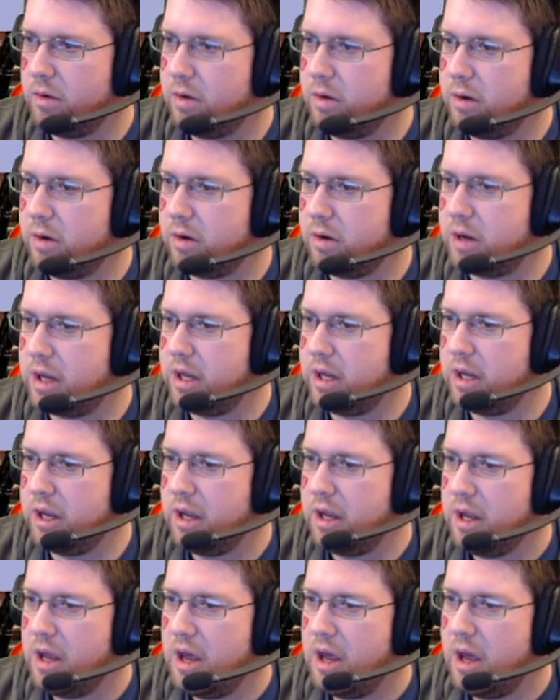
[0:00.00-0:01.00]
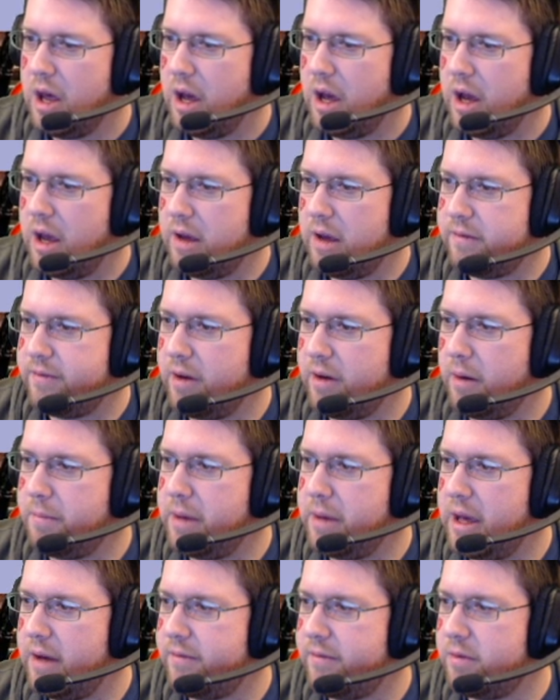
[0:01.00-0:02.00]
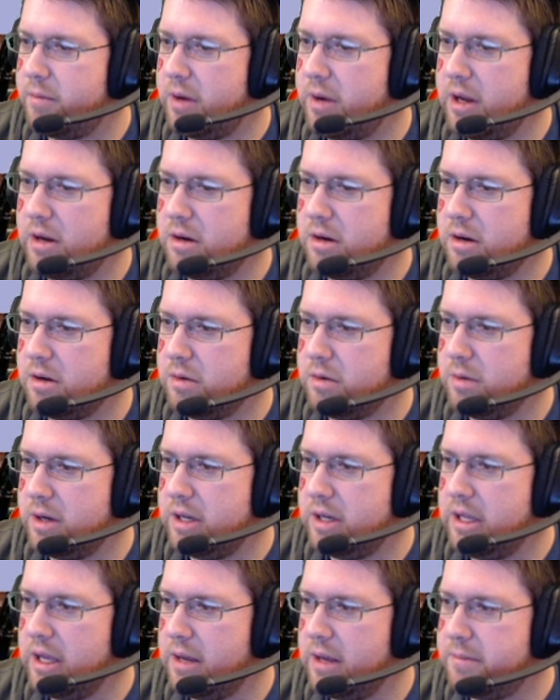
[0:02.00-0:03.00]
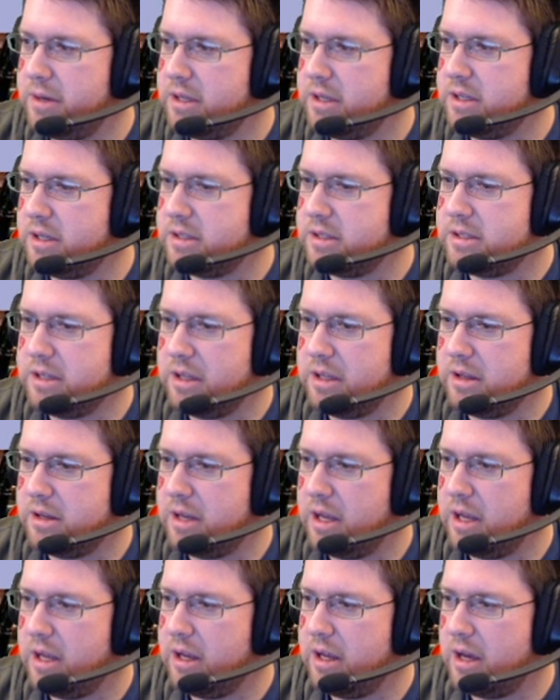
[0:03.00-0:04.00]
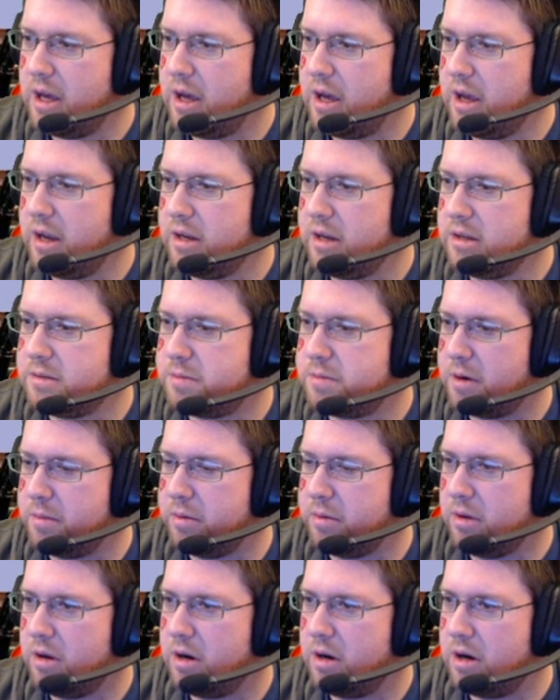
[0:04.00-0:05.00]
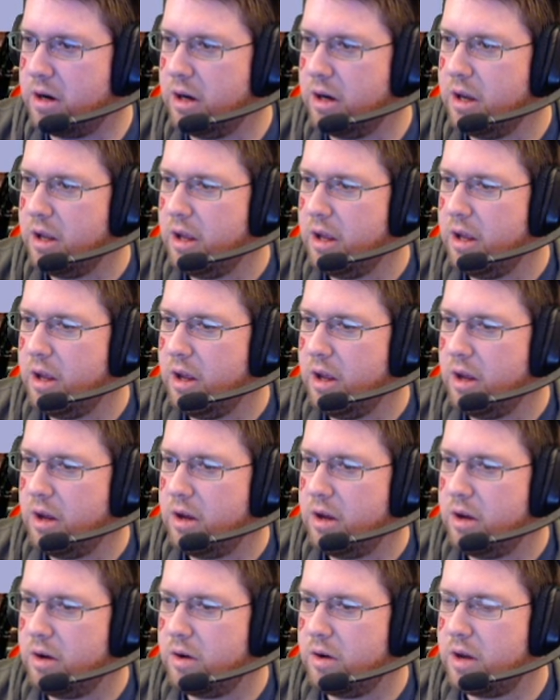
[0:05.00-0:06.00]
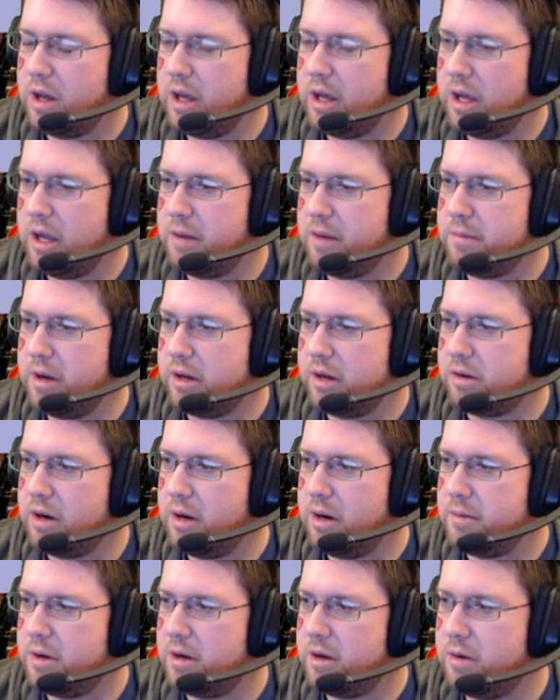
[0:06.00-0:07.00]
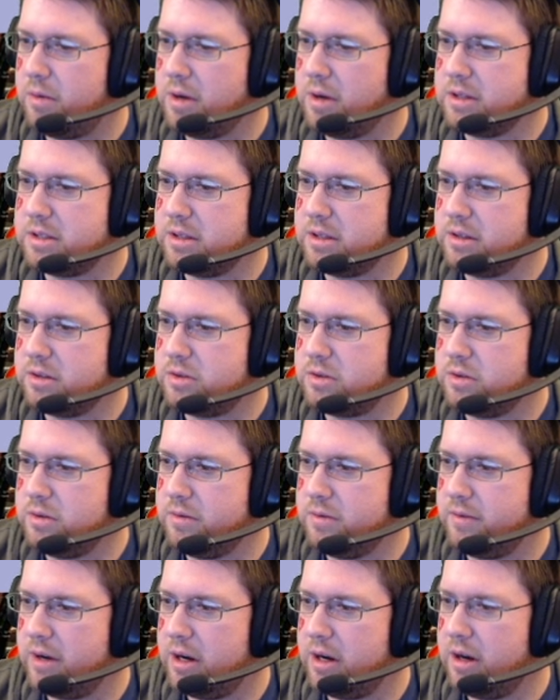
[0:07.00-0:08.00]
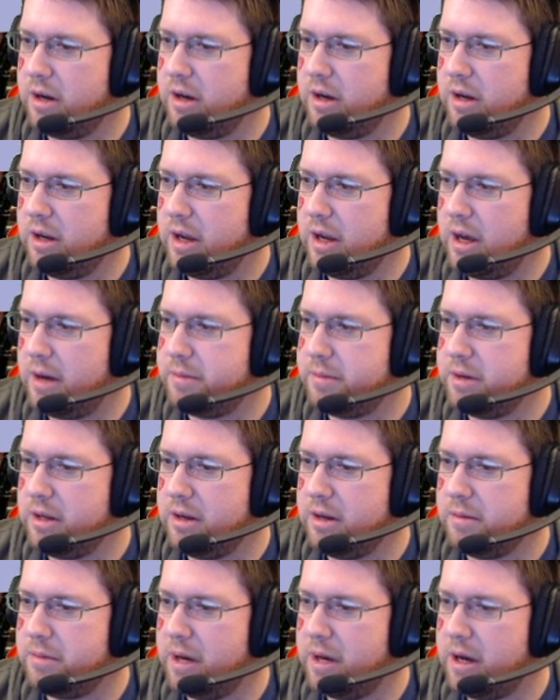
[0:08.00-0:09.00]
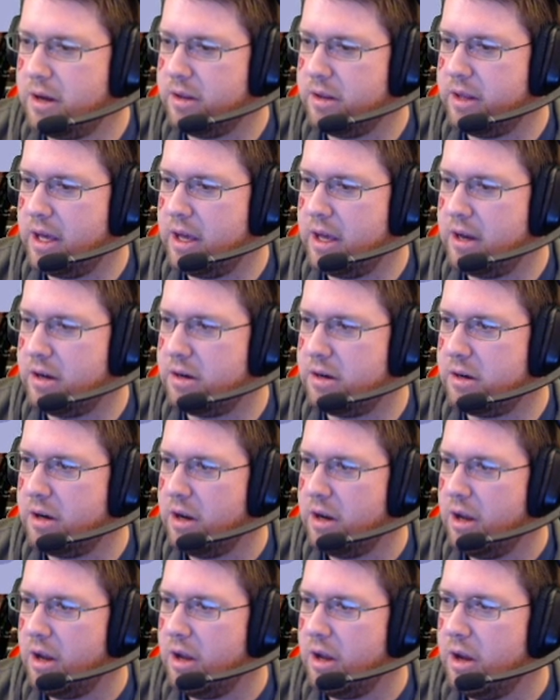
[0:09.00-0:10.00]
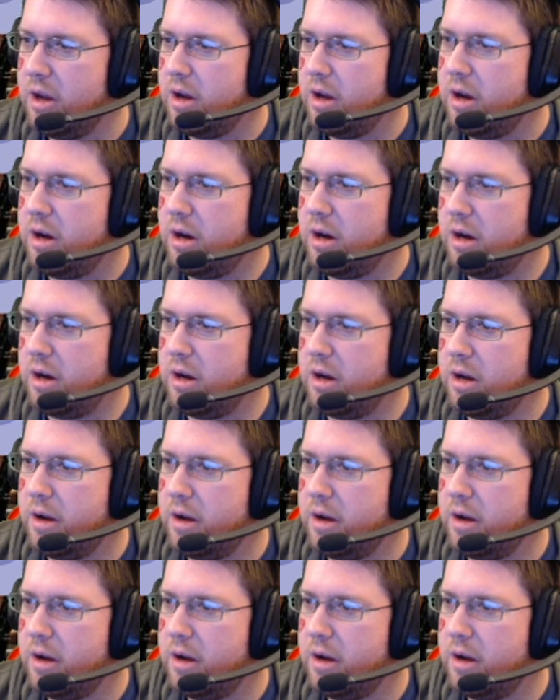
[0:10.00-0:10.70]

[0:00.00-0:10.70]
Okay. I felt bad for my uncle when he had PTSD the day he got his Purple Heart. Okay. My grandma wasn't too very happy about that in her. Huh.